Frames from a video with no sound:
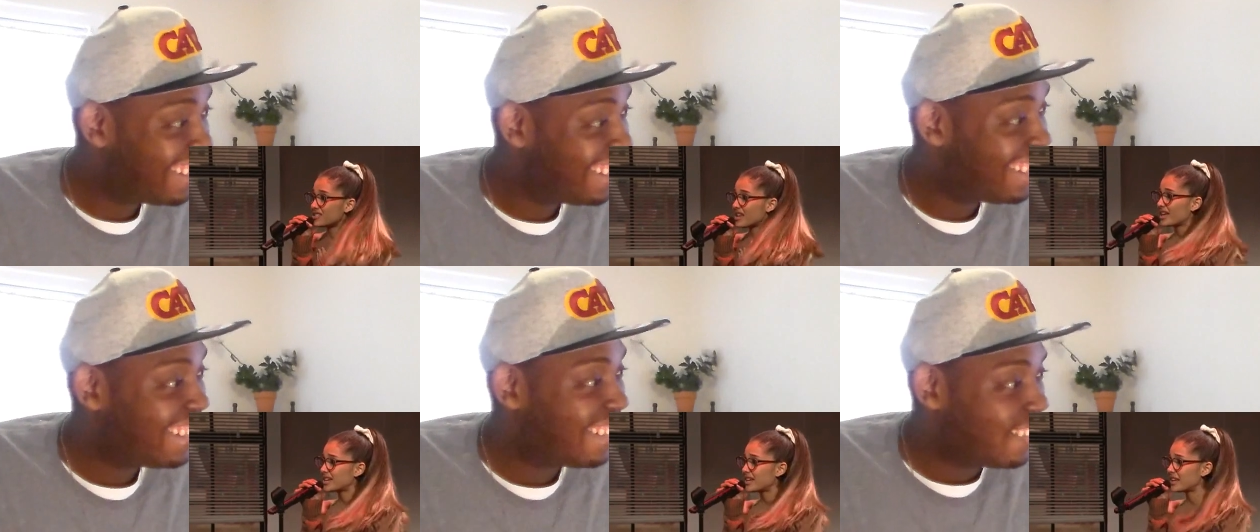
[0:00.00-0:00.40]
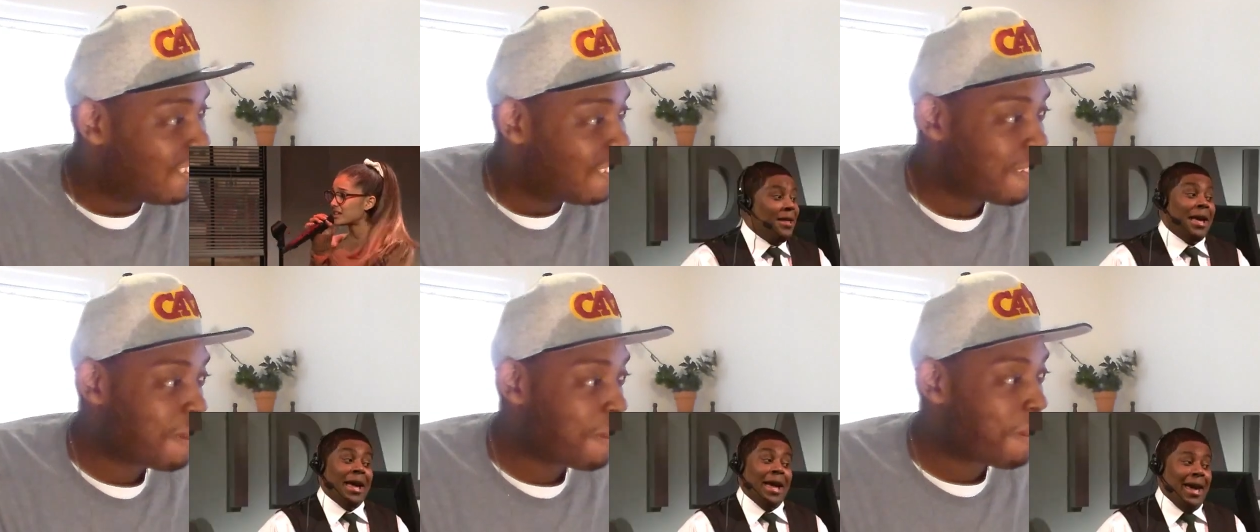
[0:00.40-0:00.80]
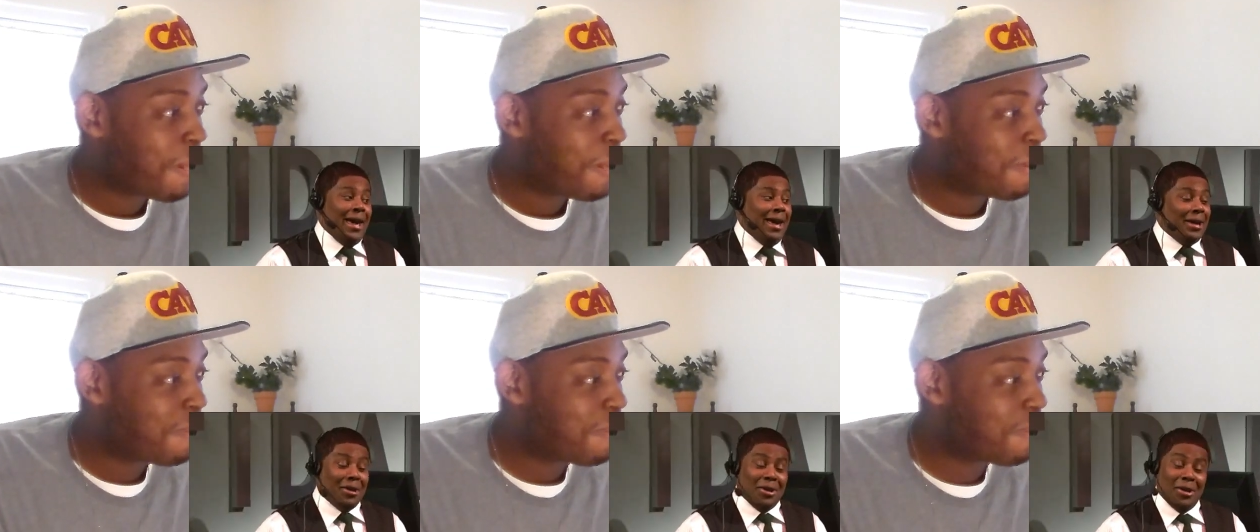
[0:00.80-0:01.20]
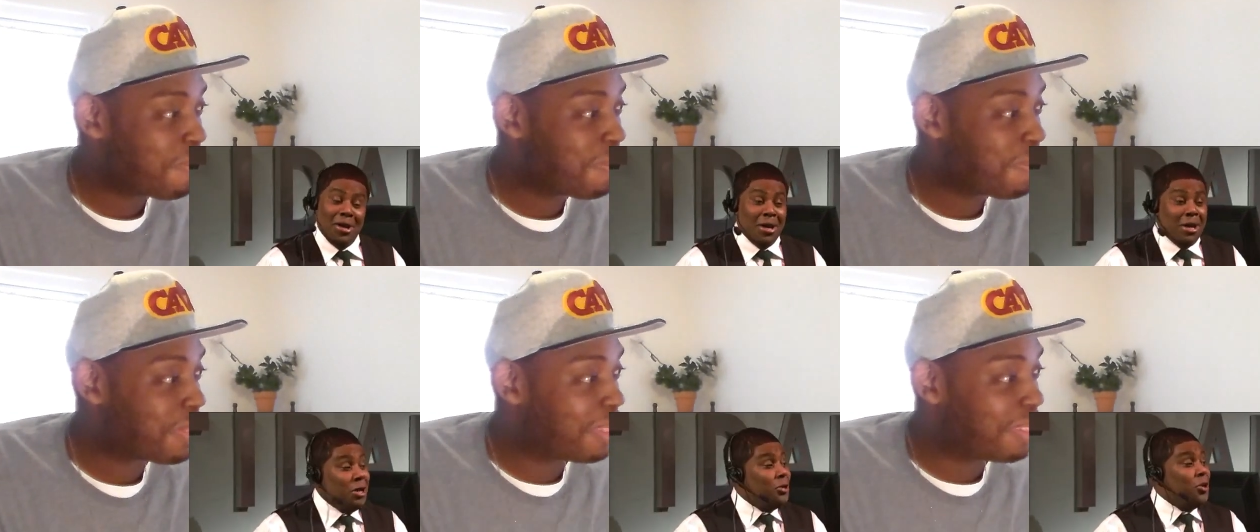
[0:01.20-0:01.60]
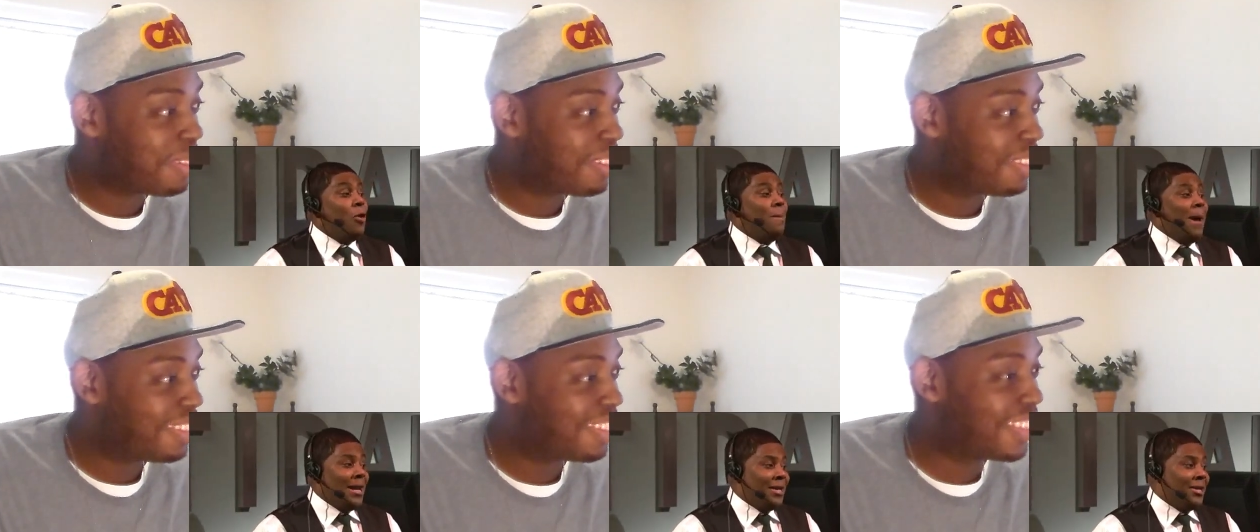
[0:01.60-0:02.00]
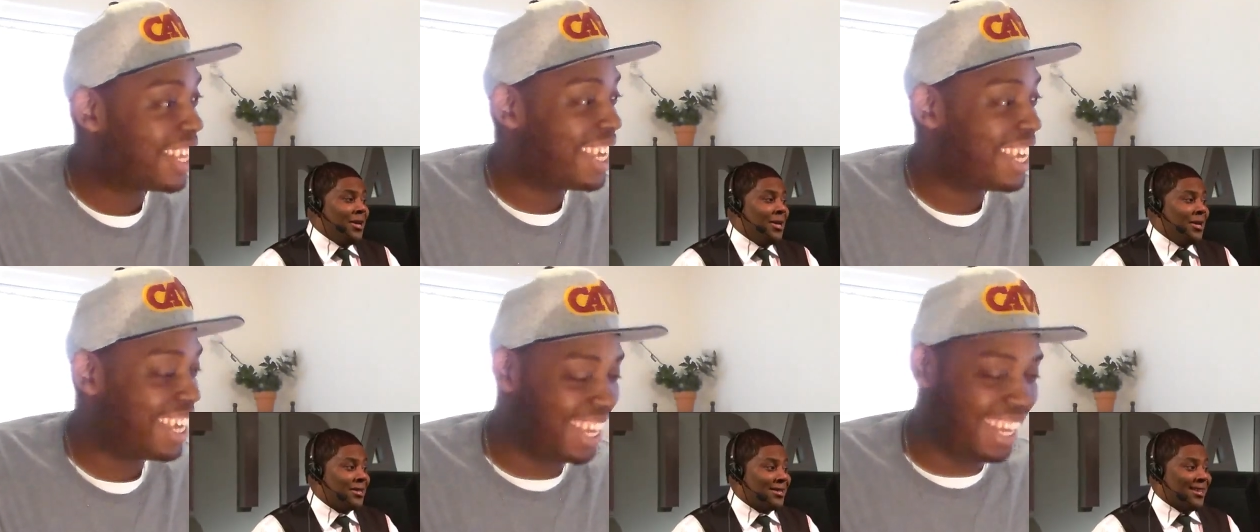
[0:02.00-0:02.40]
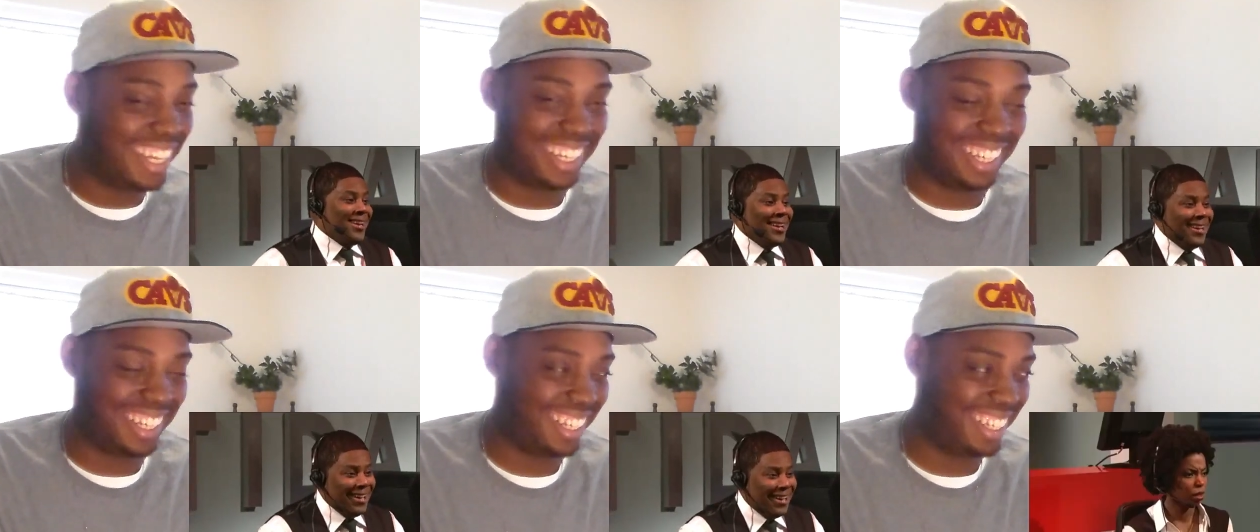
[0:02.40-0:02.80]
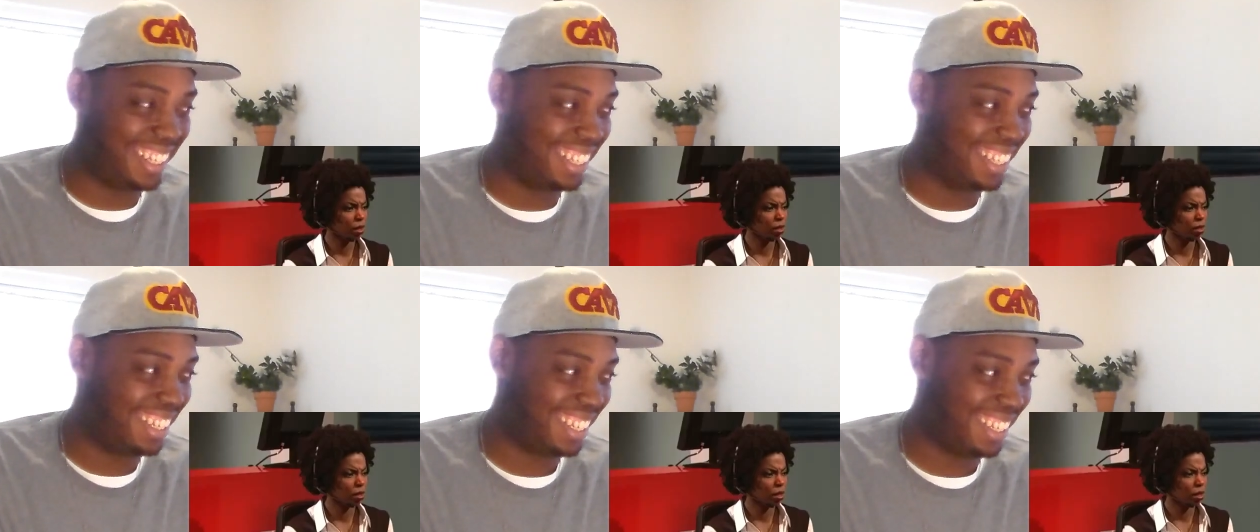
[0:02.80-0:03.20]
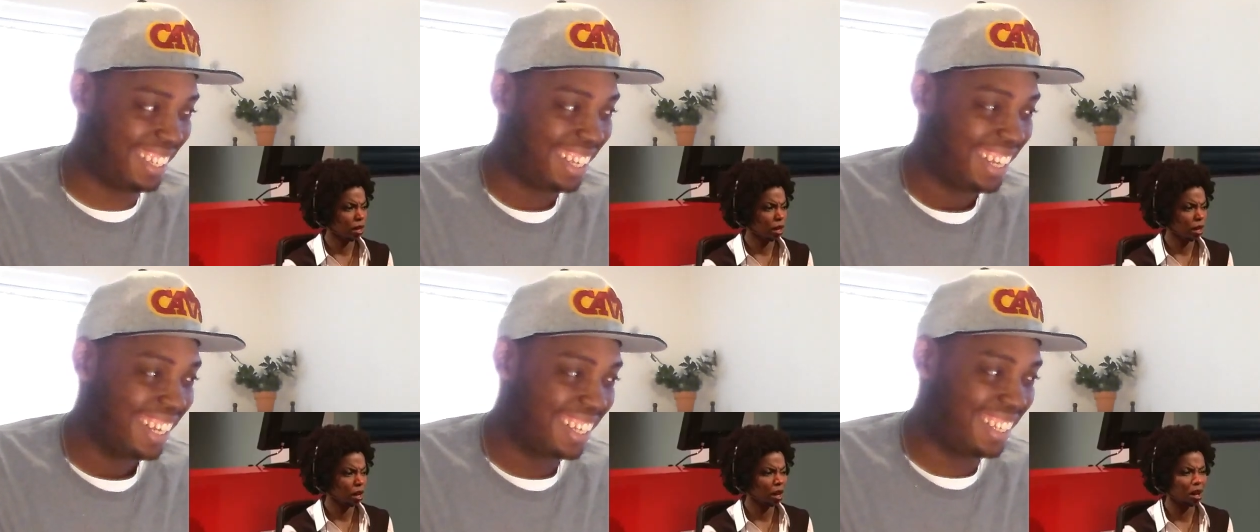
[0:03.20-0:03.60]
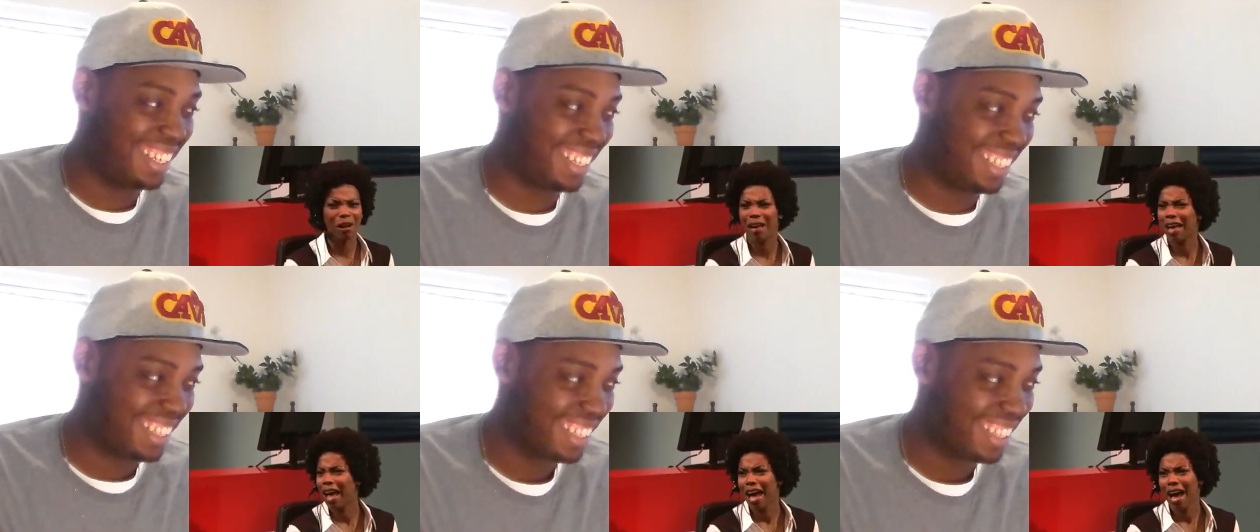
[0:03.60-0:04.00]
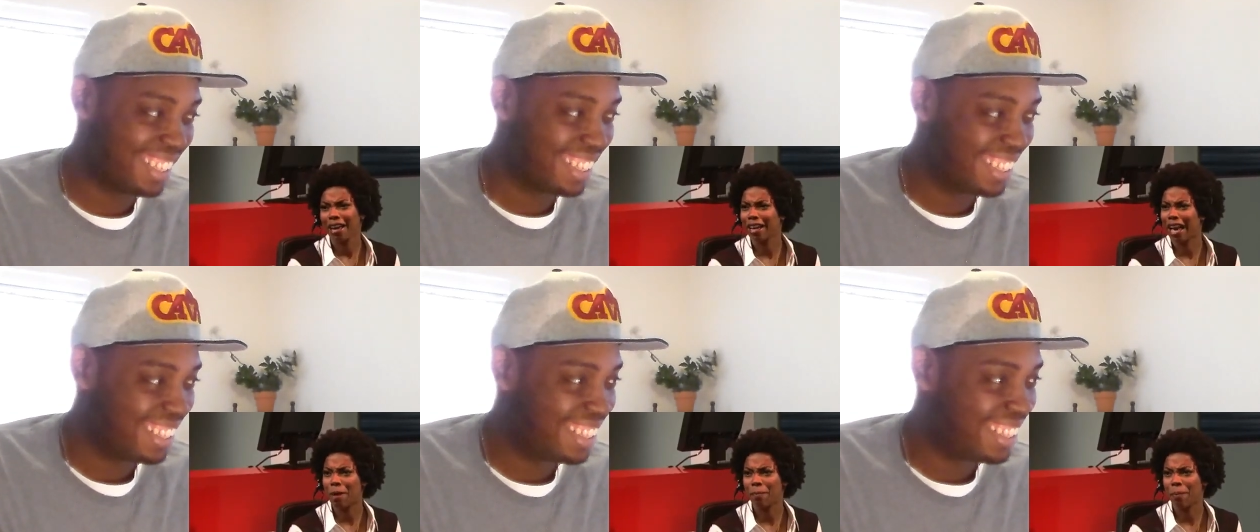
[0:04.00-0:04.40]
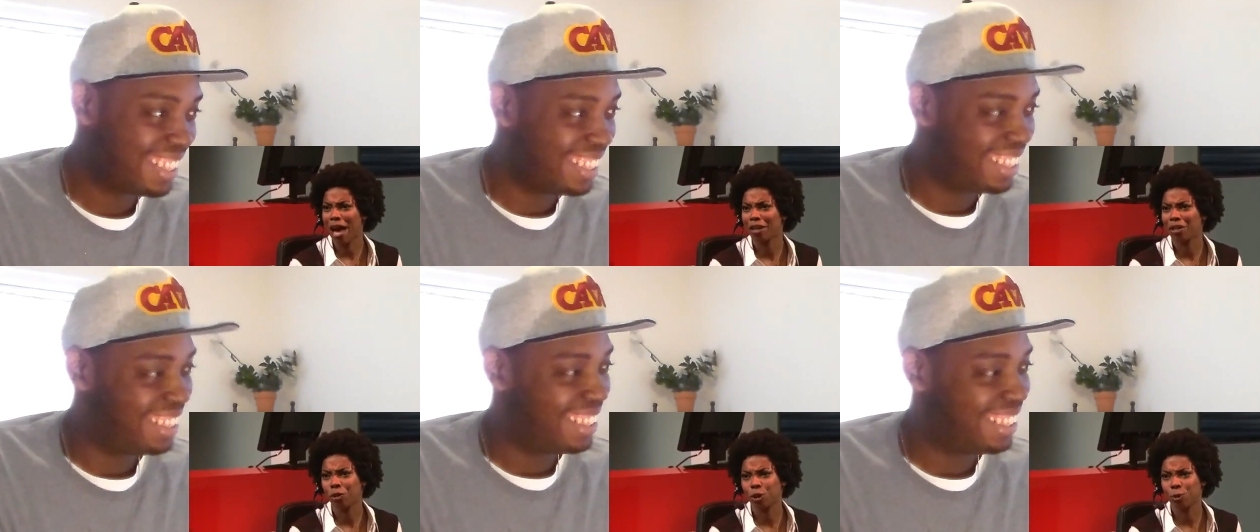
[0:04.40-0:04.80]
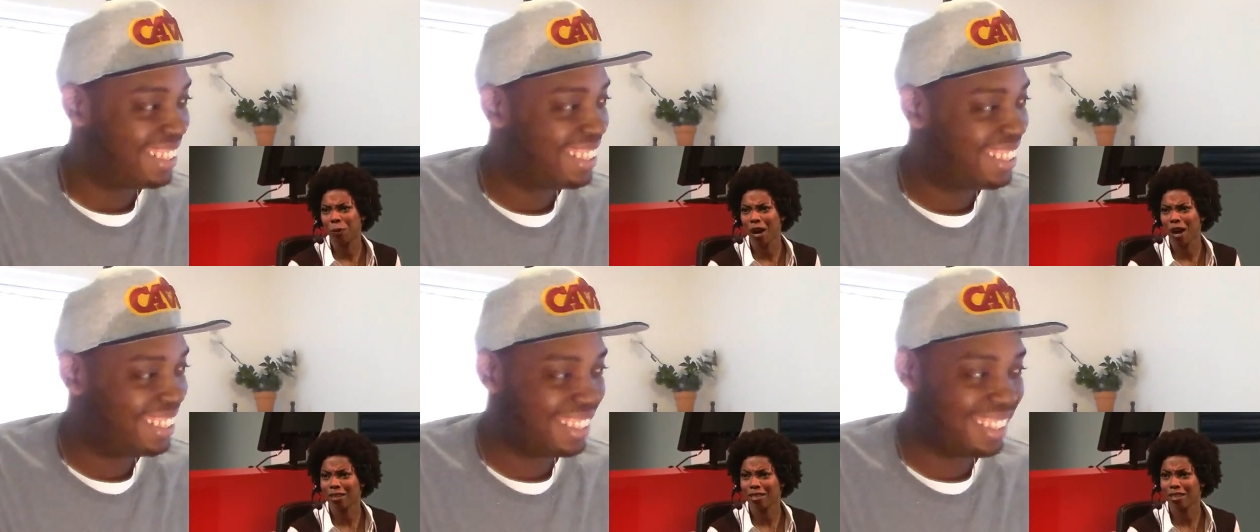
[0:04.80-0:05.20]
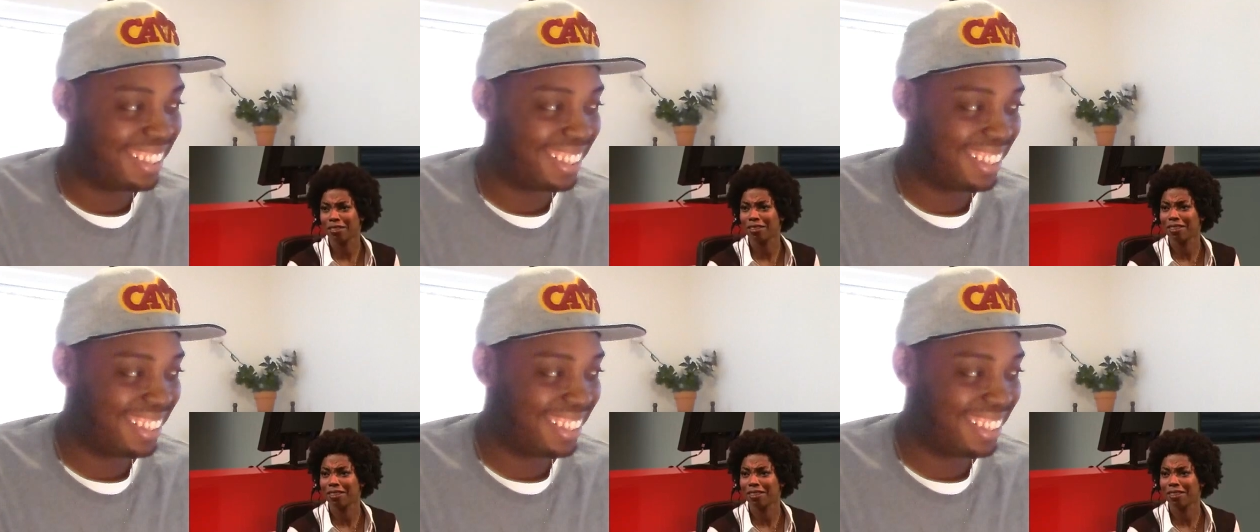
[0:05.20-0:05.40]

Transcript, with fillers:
Speaker 1: saying. Hey, nobody does. I got bad news, boss.